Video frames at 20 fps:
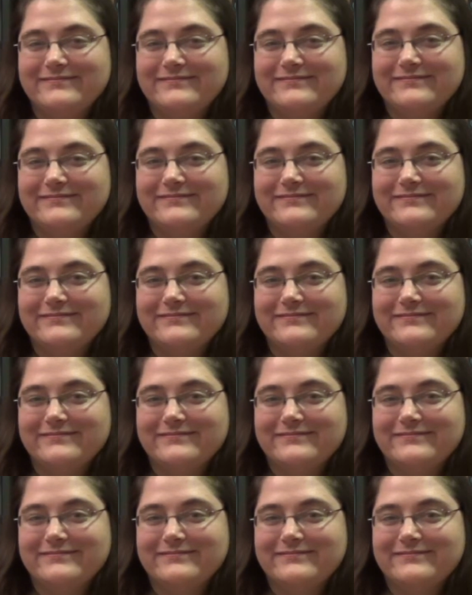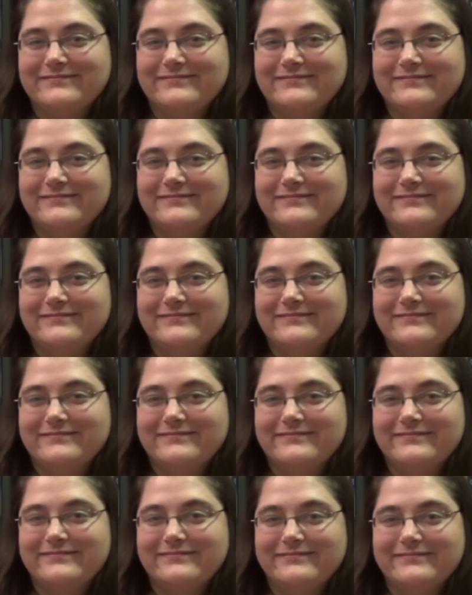
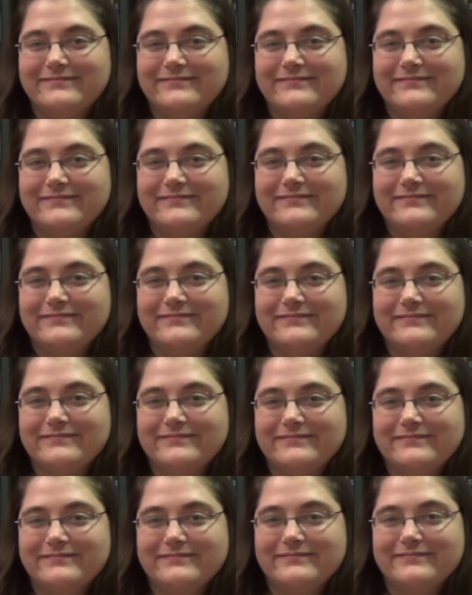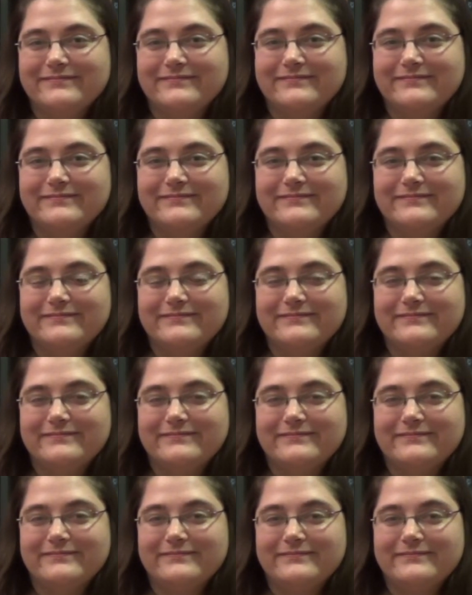
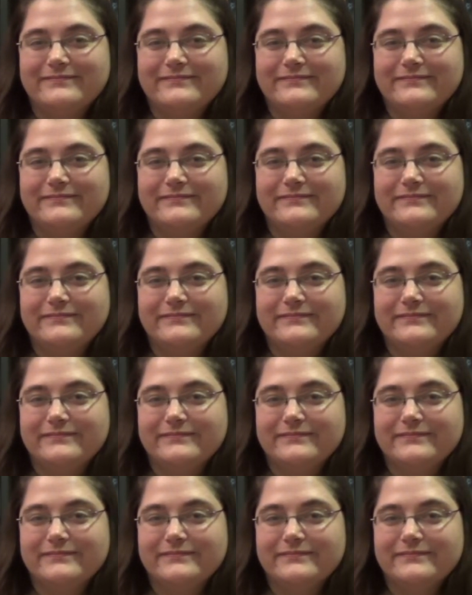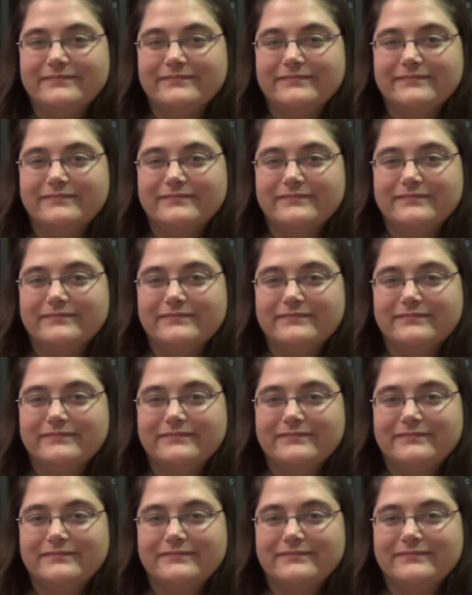
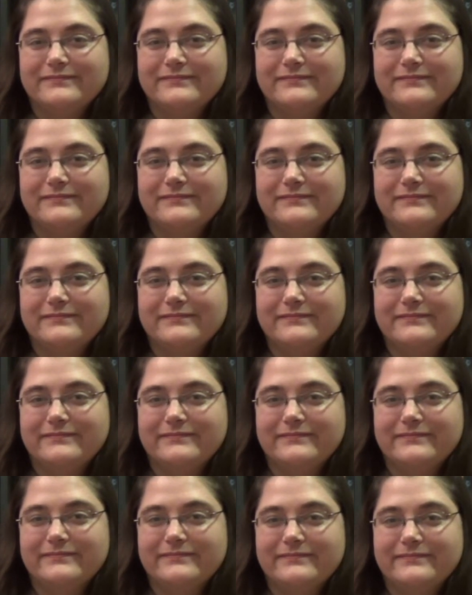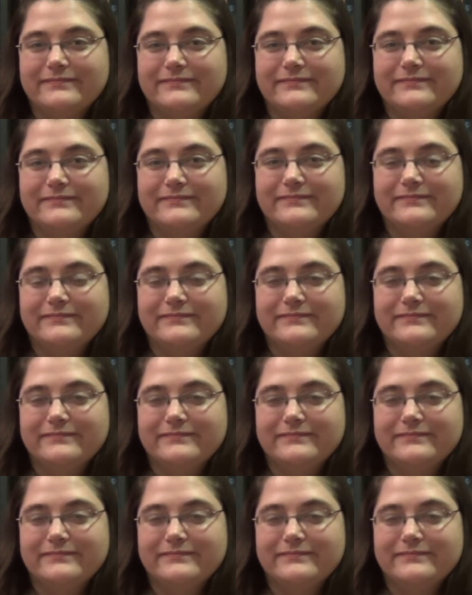This person isn't speaking.